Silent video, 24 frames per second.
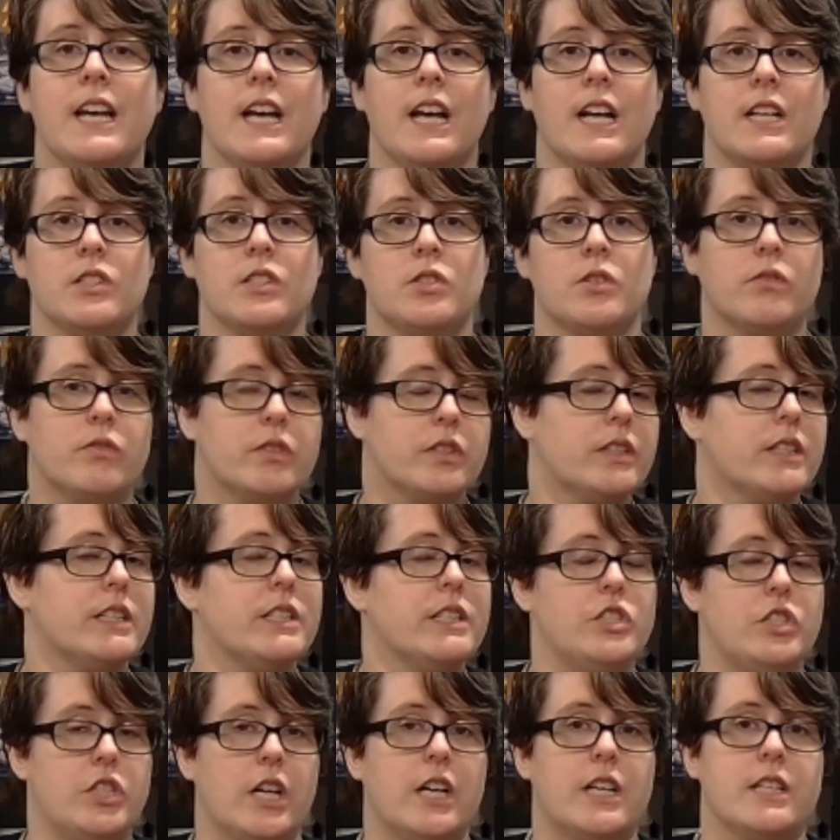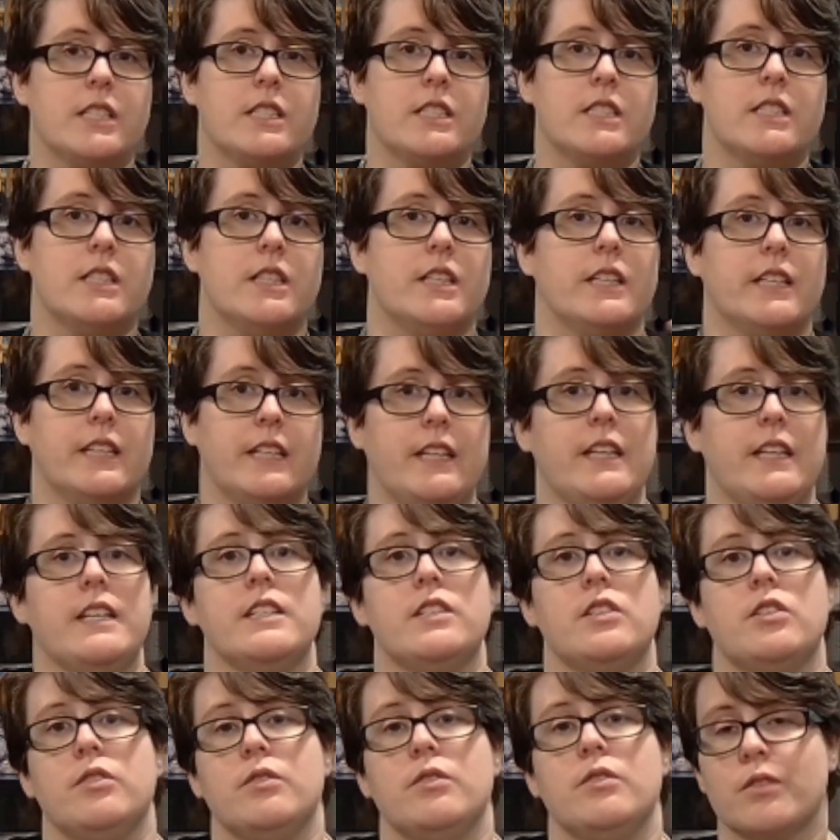And so really just the key
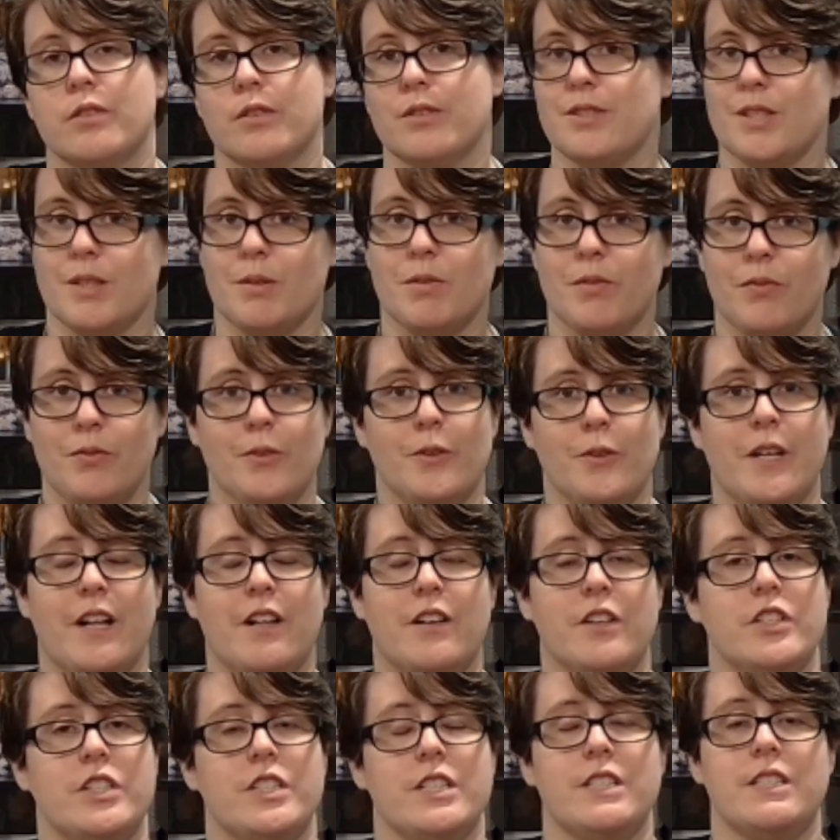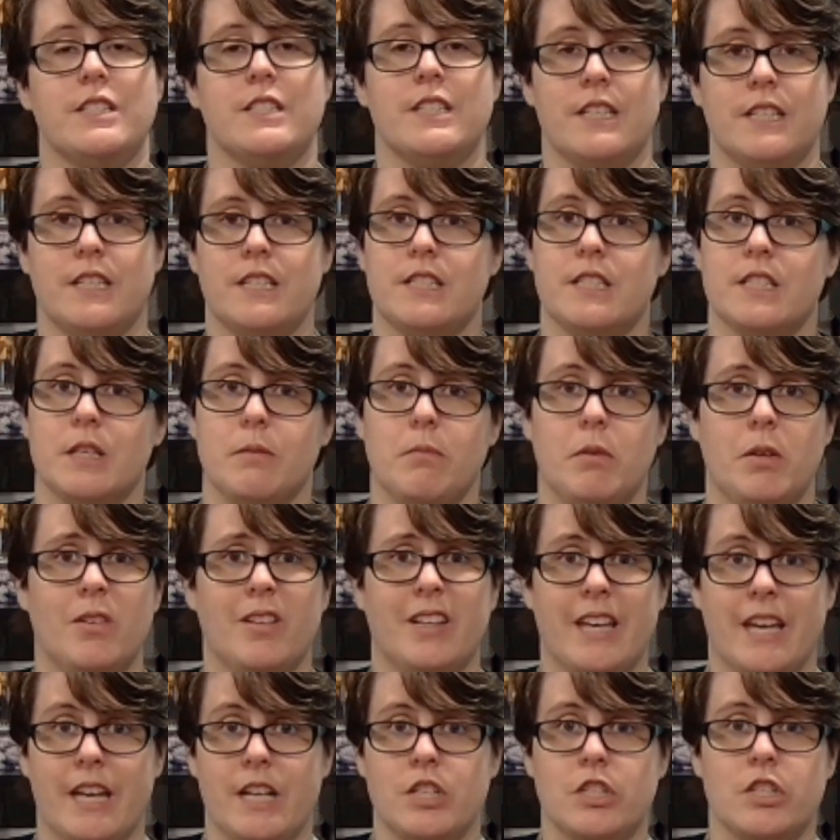to cruising with food allergies is
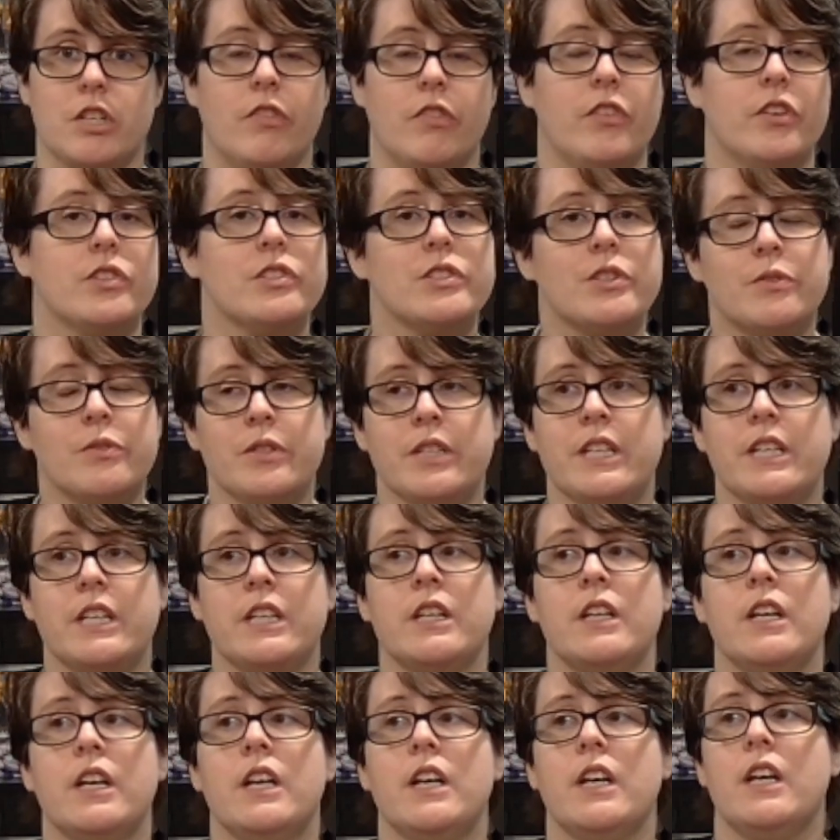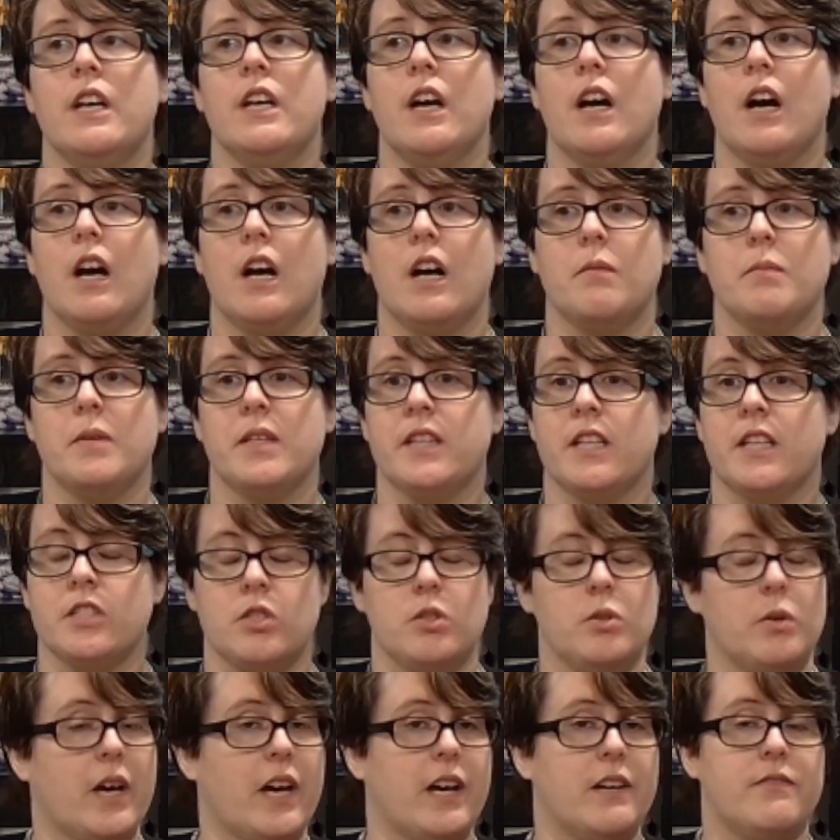communication. There's no need, unless
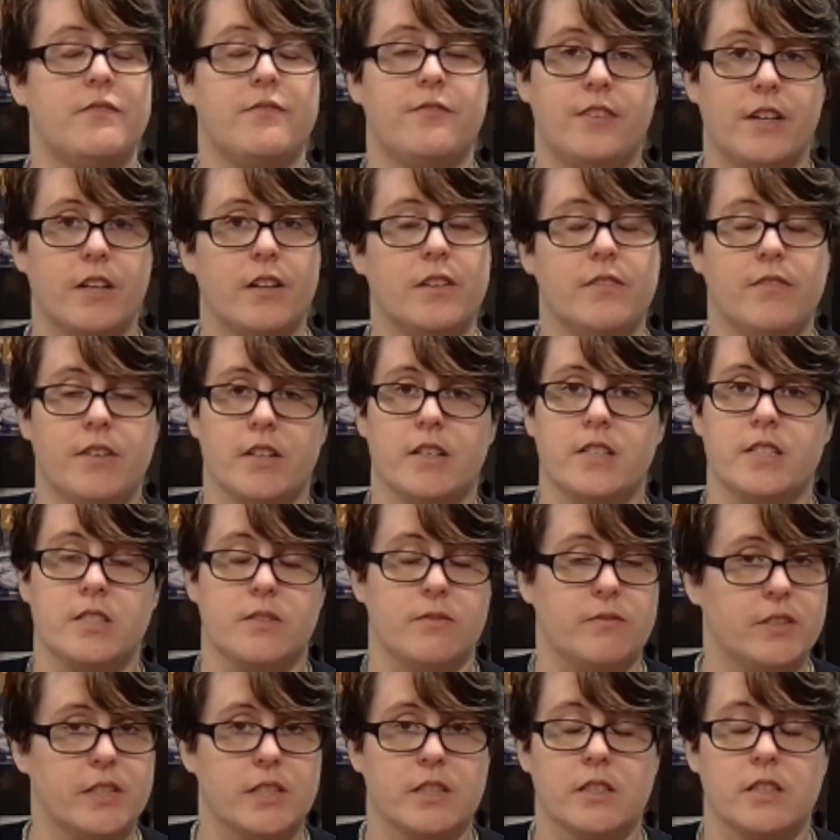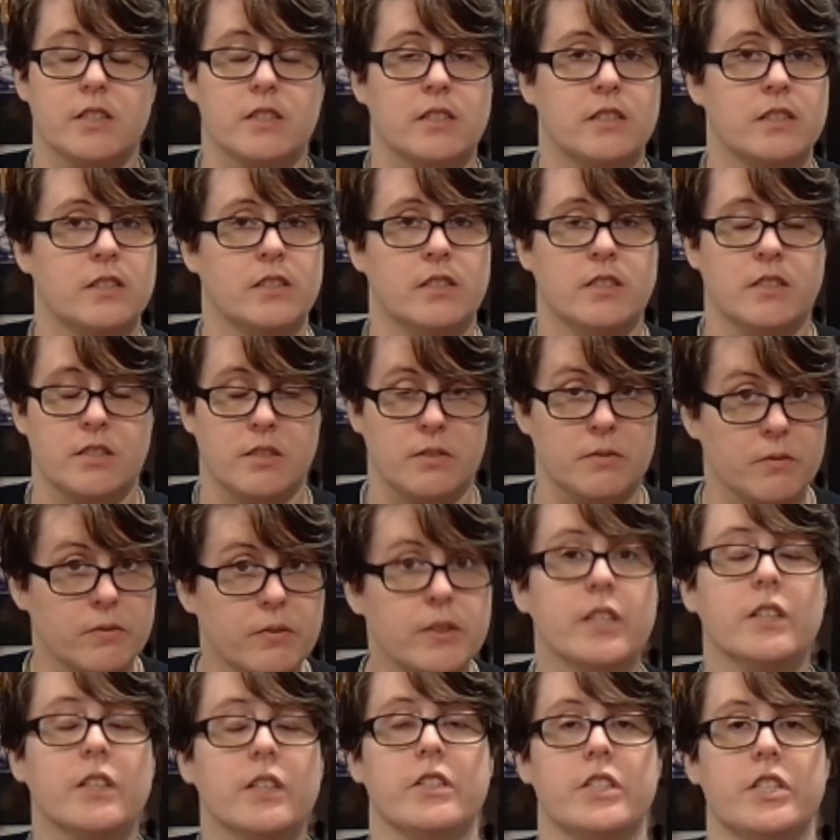you have very, very severe
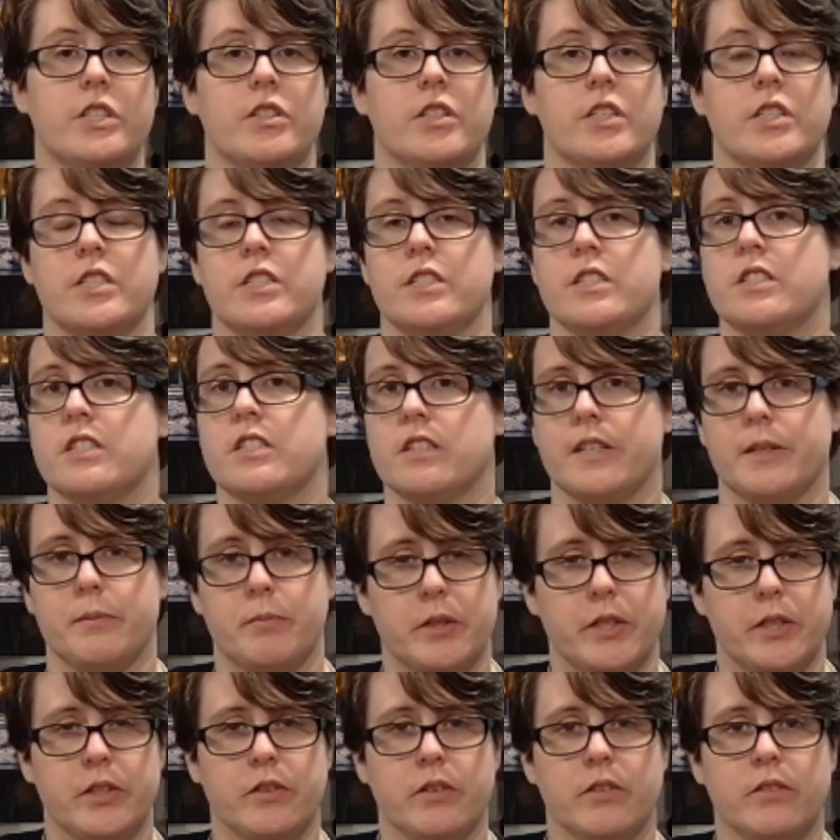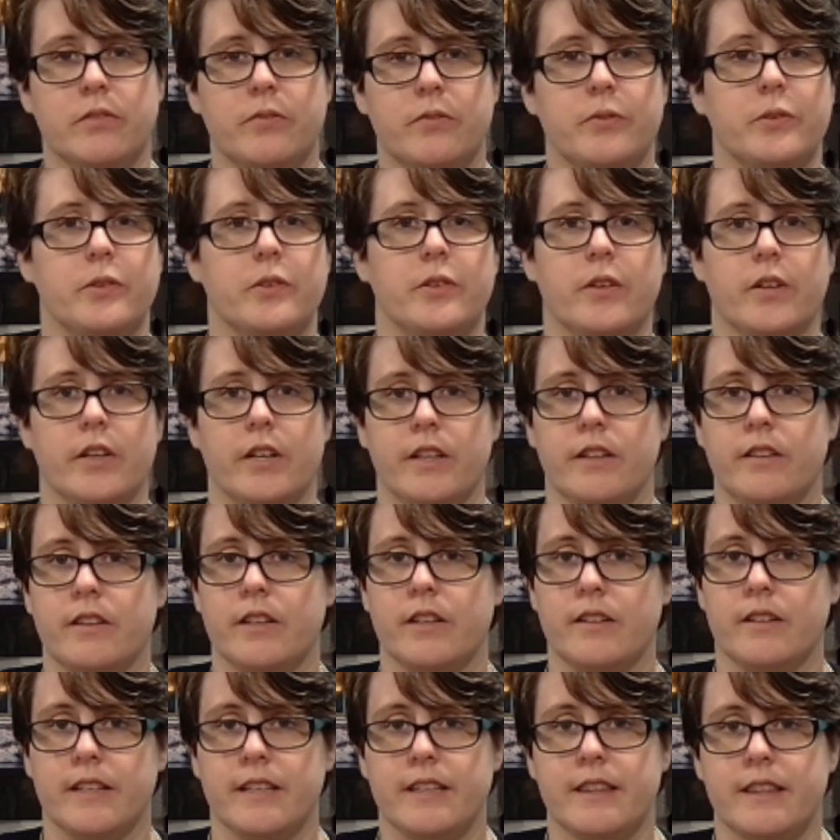restrictions to like bring your own food or
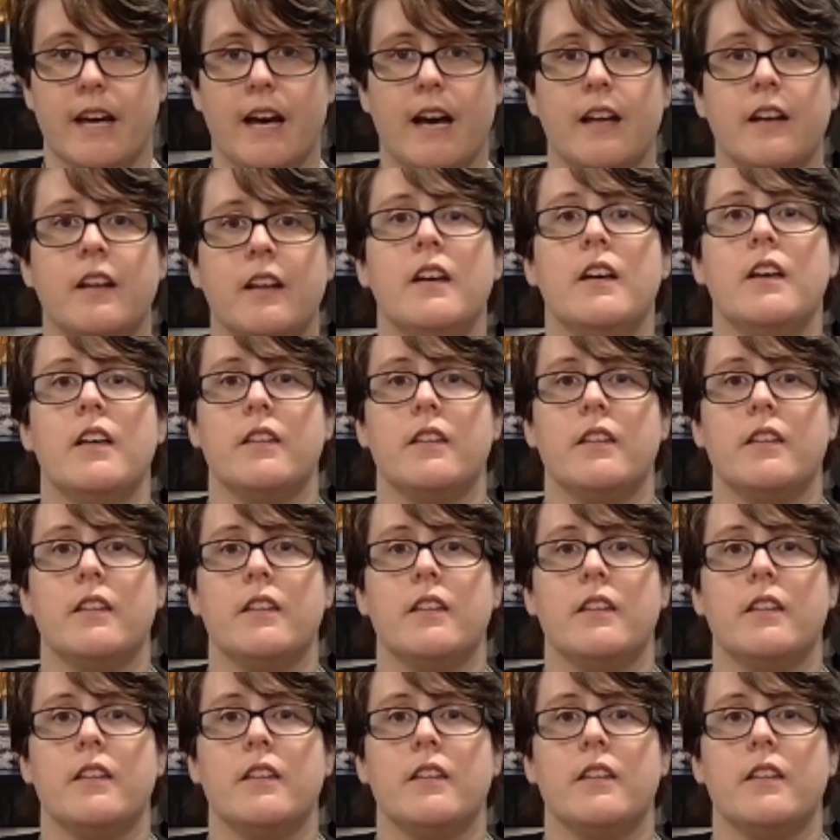anything like that.